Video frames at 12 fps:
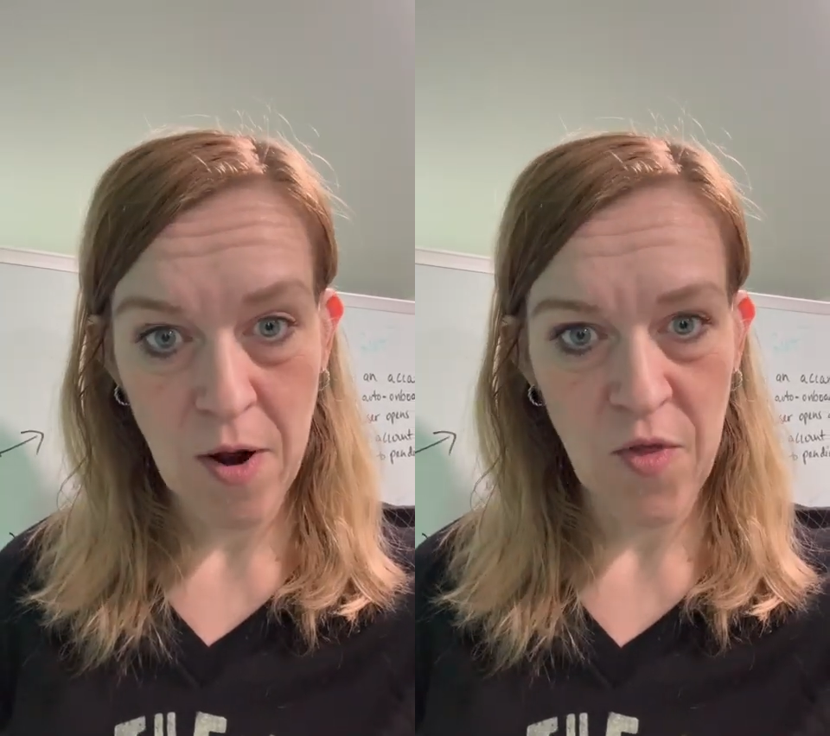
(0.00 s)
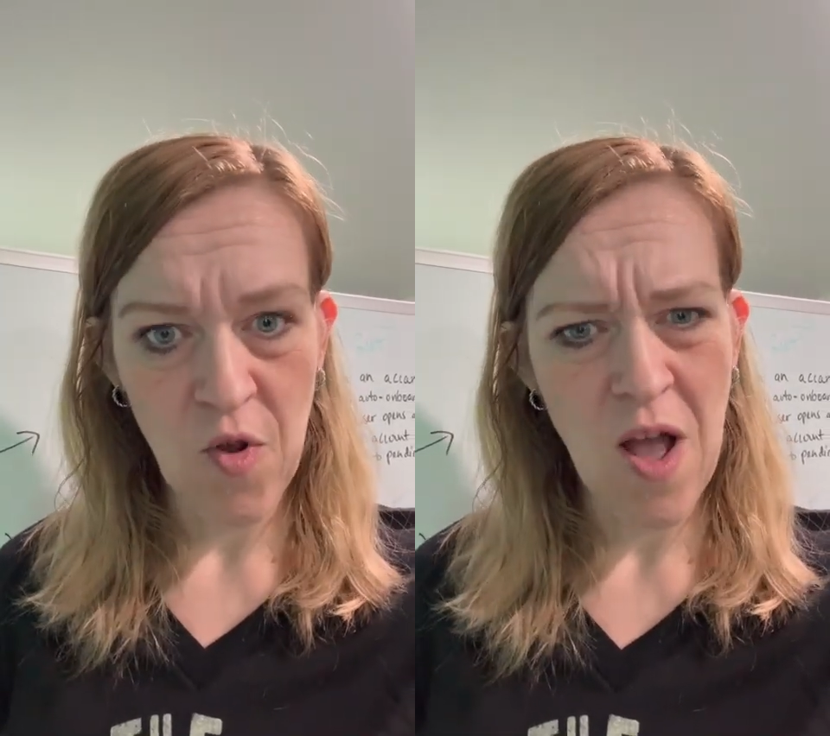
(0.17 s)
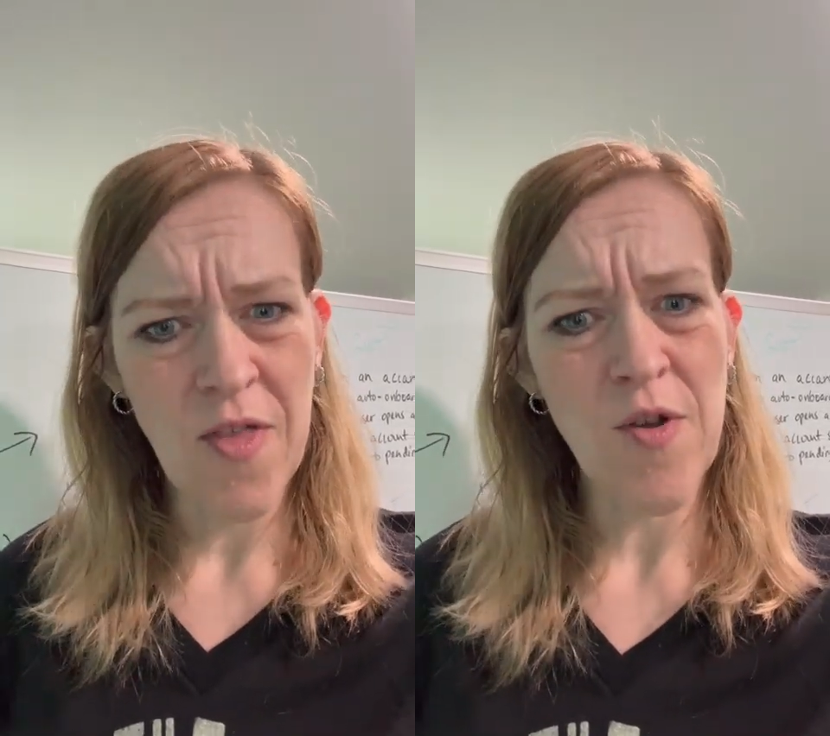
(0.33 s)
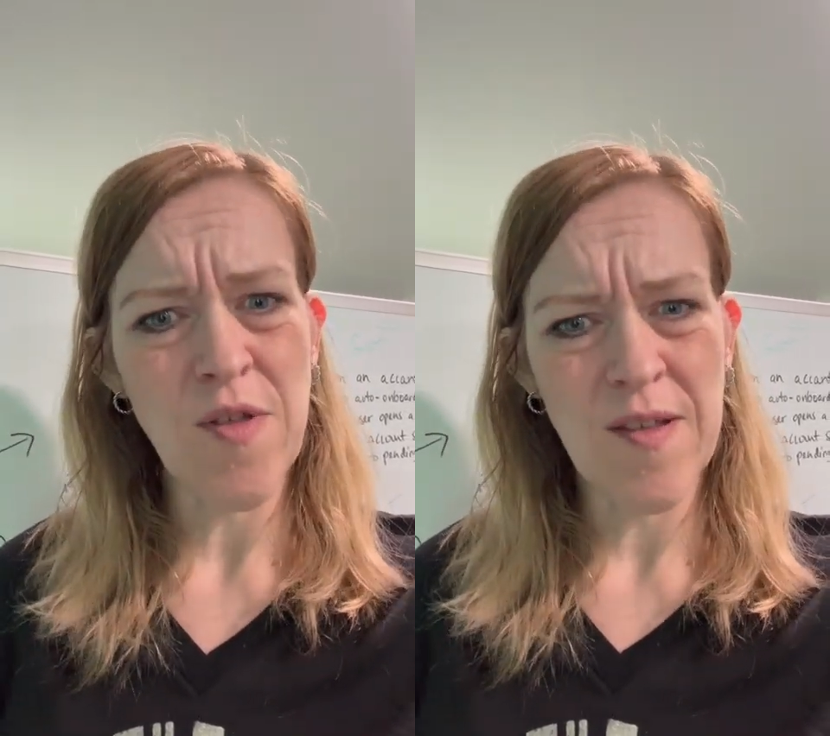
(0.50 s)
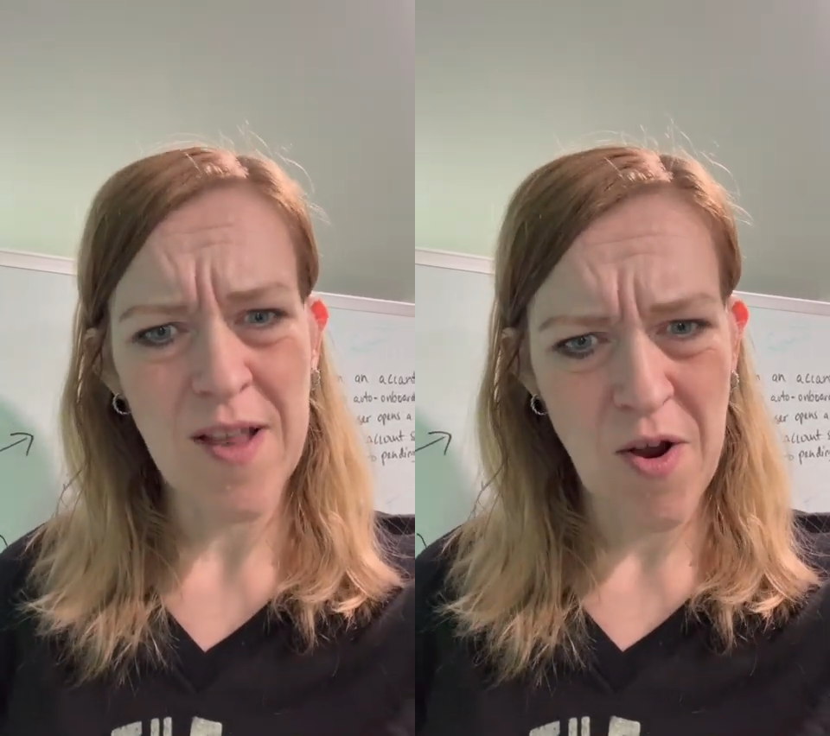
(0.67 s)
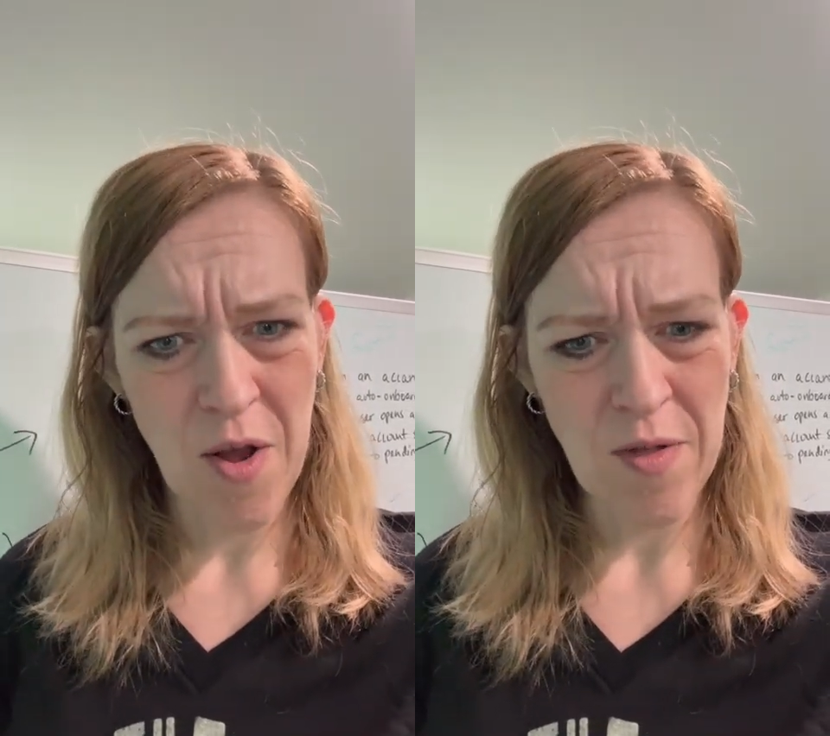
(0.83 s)
Are there other
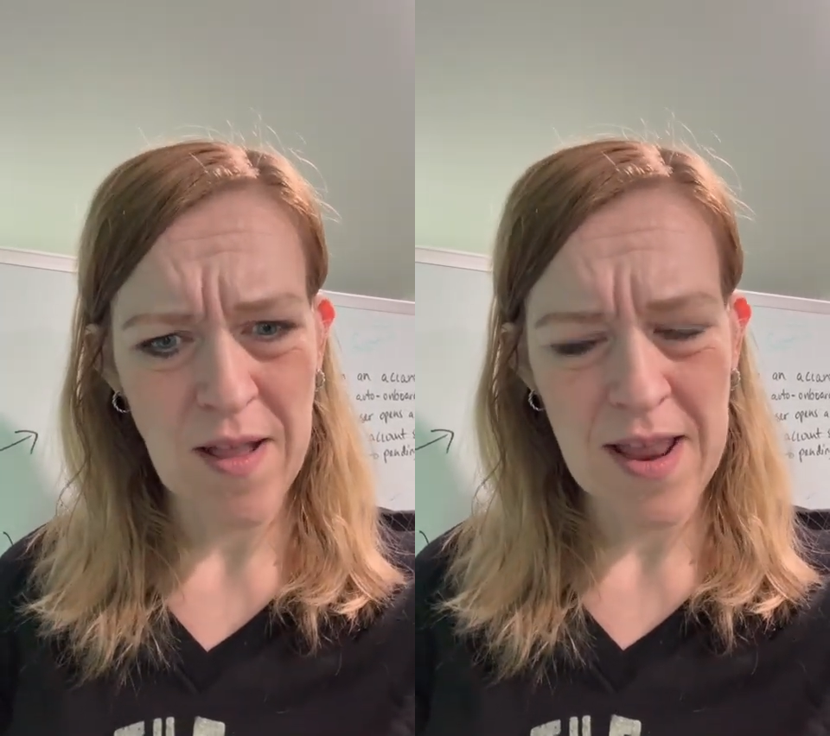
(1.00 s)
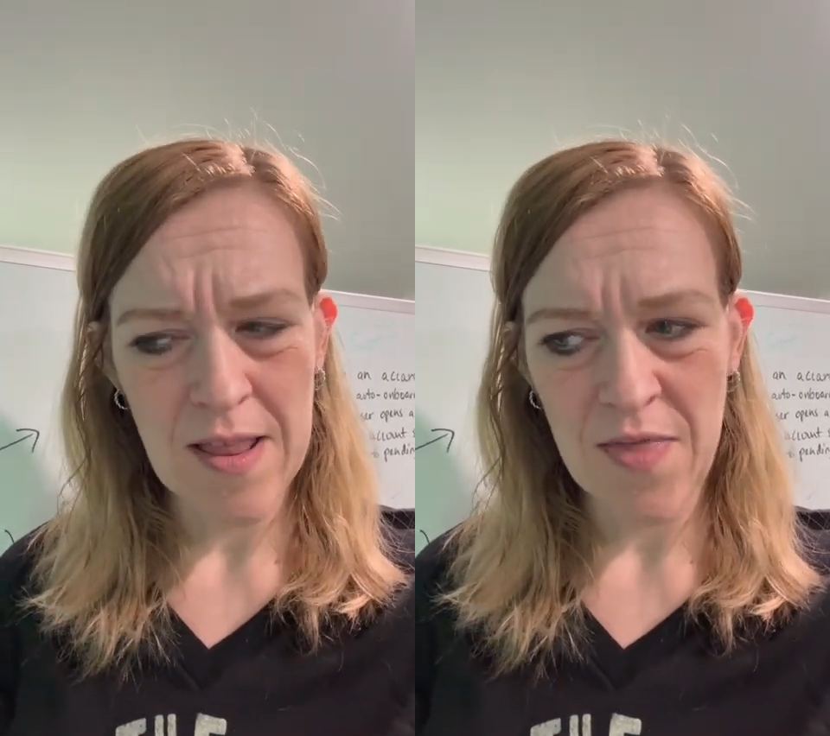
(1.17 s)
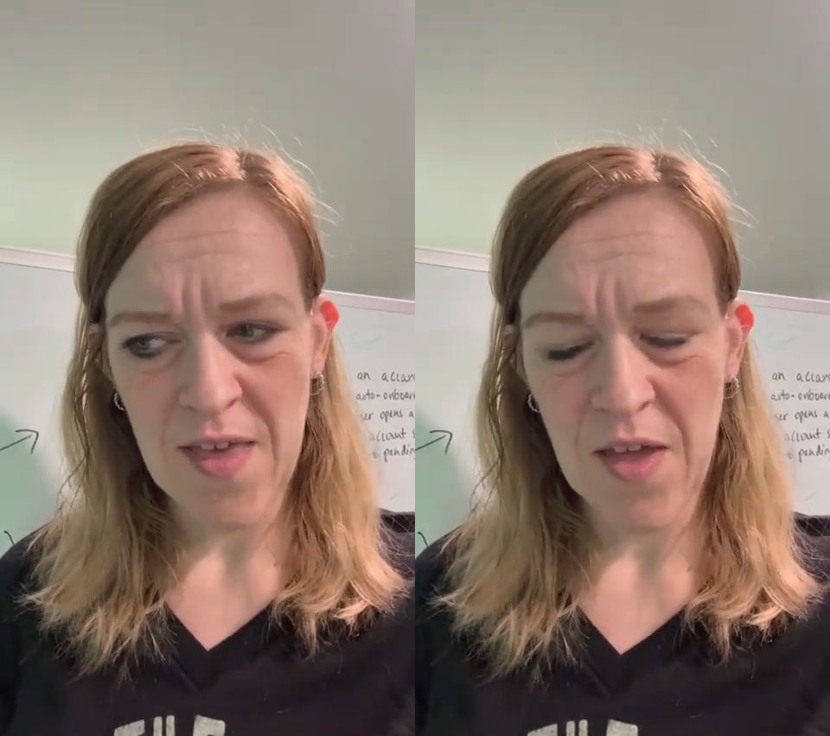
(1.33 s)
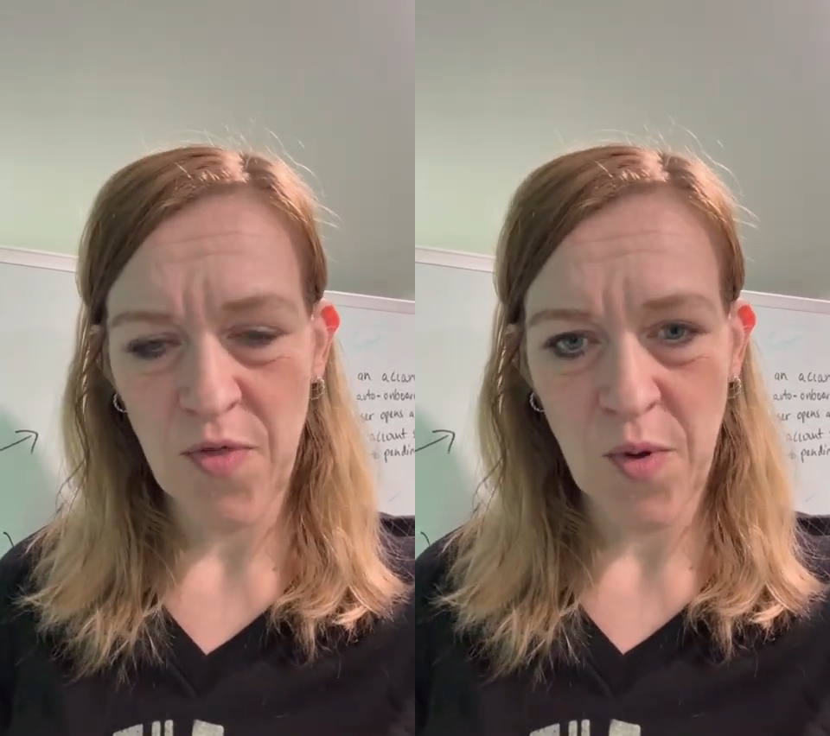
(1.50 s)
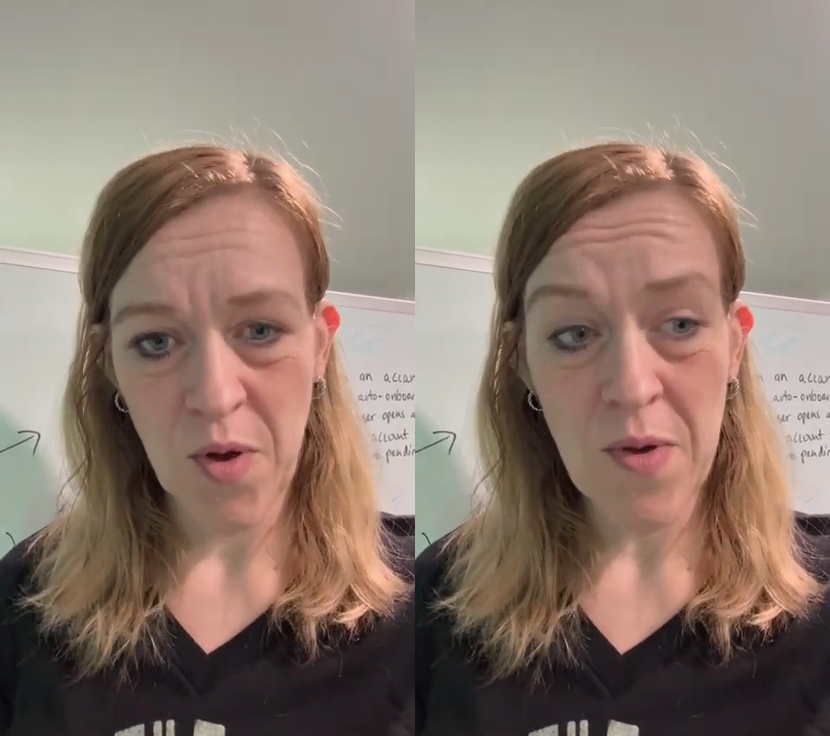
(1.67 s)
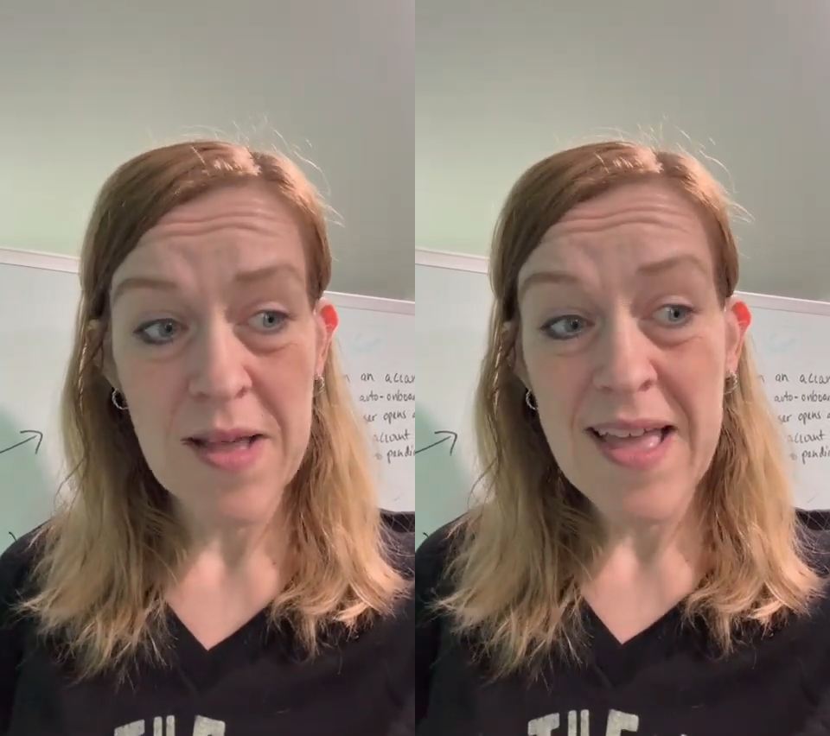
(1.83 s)
scenarios I need to think through?